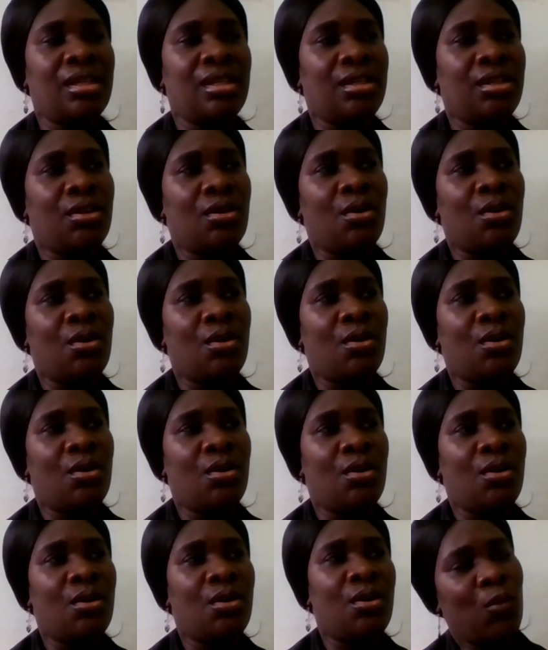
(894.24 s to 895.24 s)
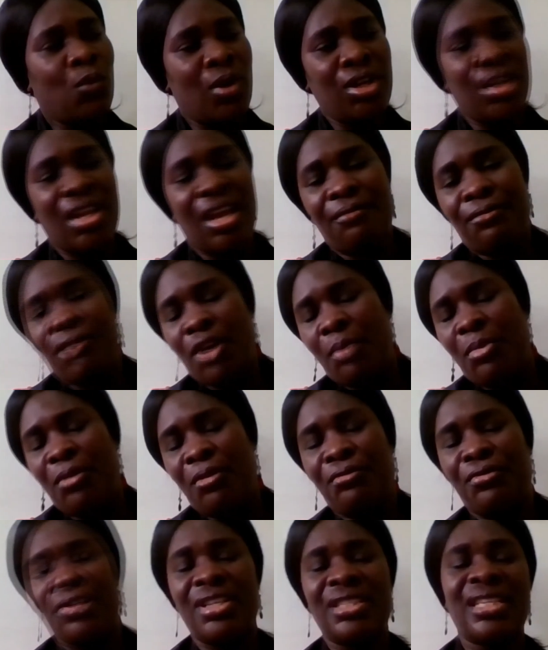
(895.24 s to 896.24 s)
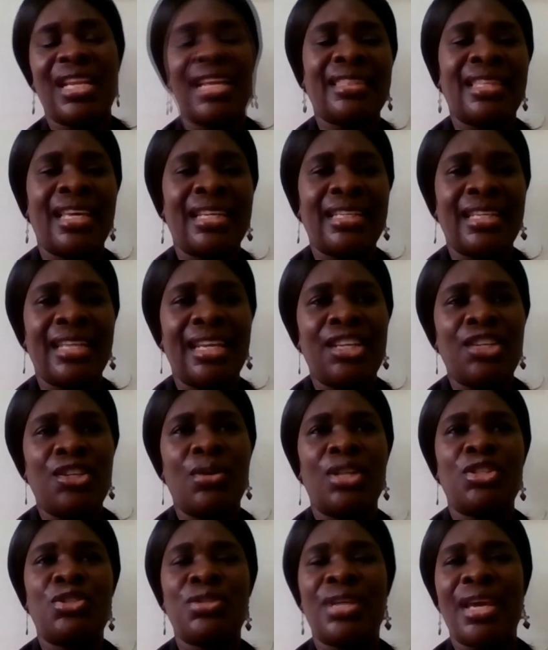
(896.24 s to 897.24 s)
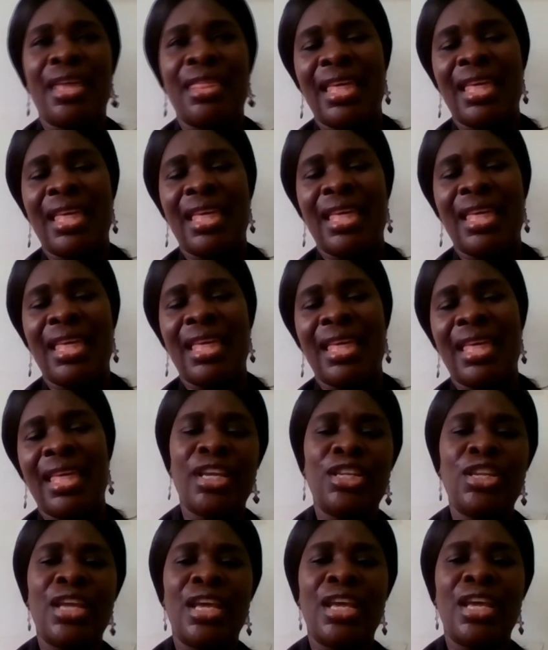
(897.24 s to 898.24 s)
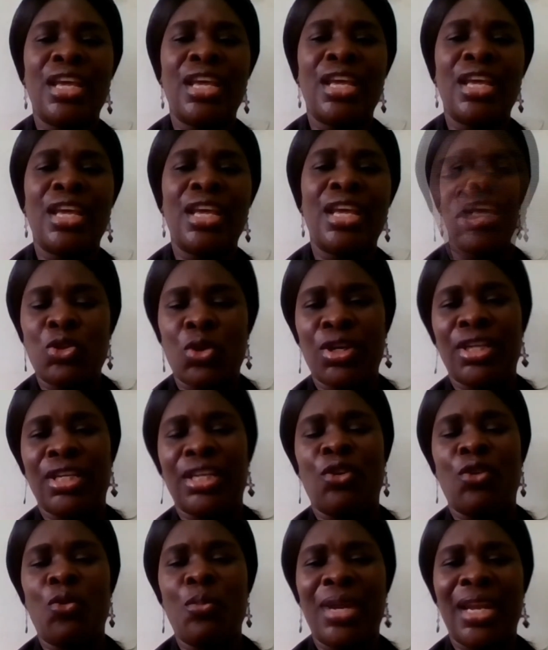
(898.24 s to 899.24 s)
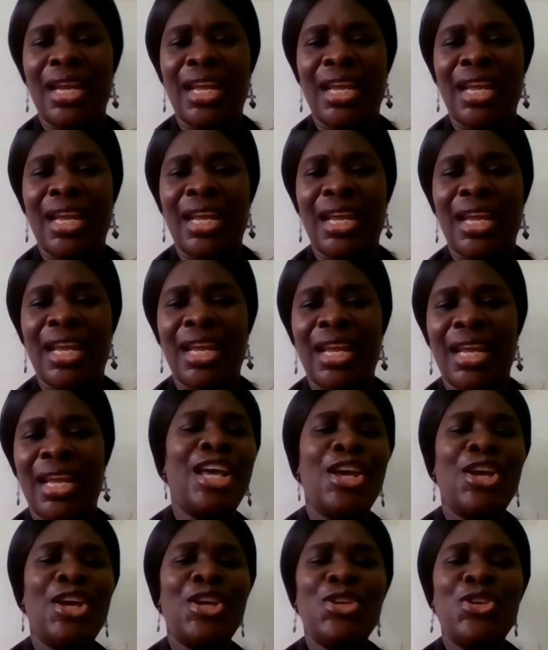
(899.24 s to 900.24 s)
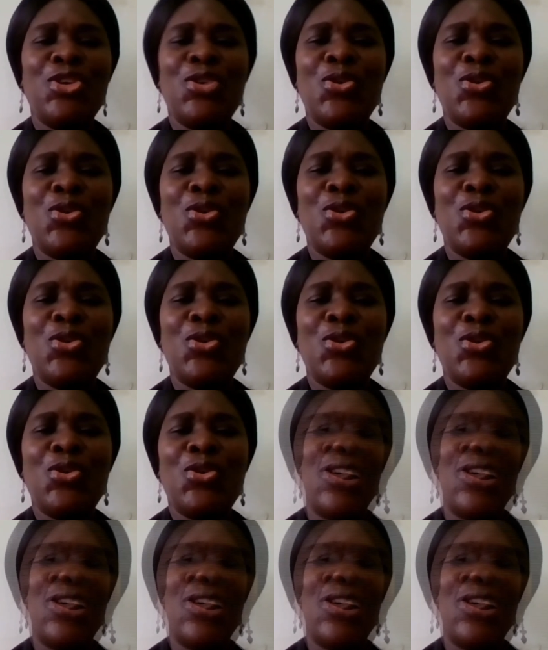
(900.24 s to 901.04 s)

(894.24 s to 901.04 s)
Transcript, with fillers: you know when when when you have couple friends like that and you are together and talking and the men are talking, the women are talking, you realize that